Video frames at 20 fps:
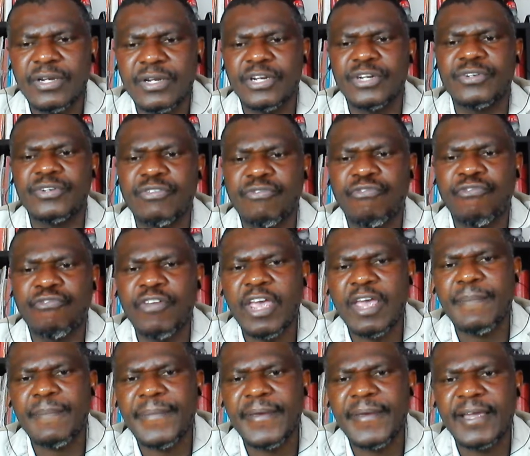refer
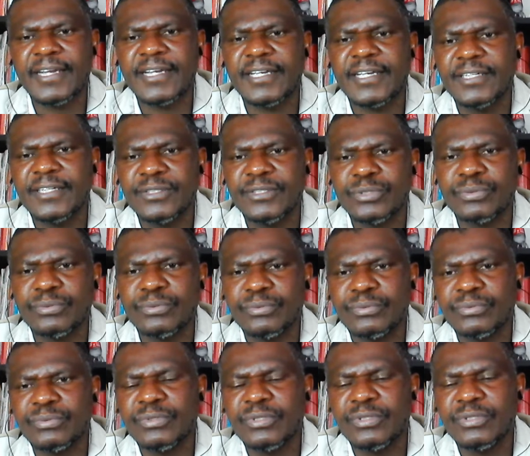back to
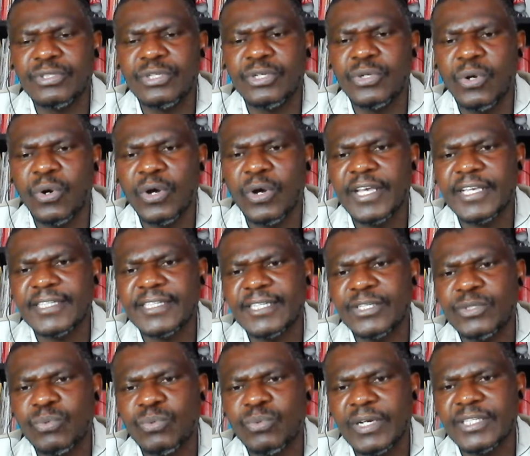the law as it
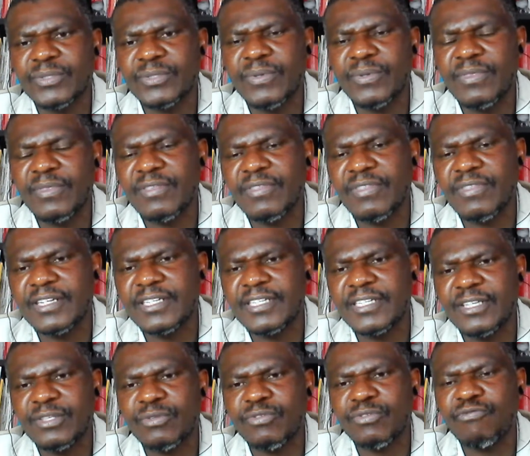was on the
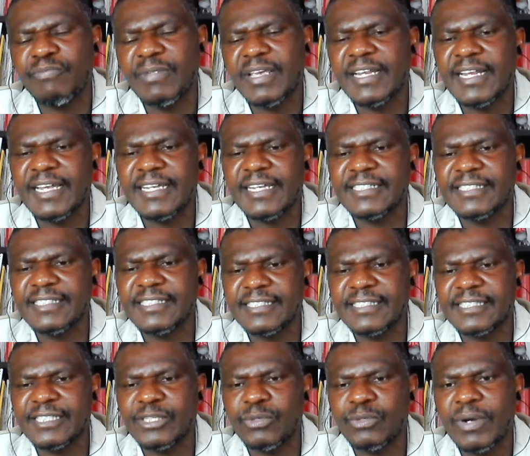30th of May
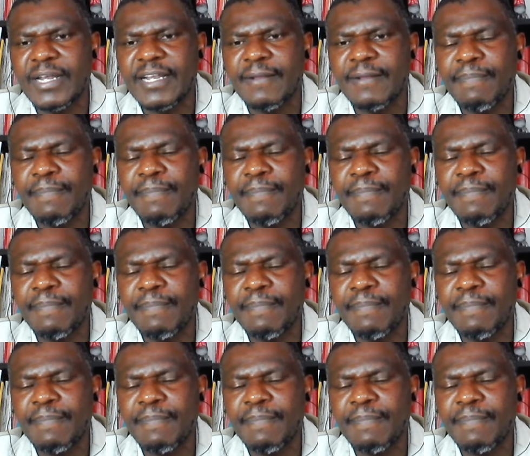1961.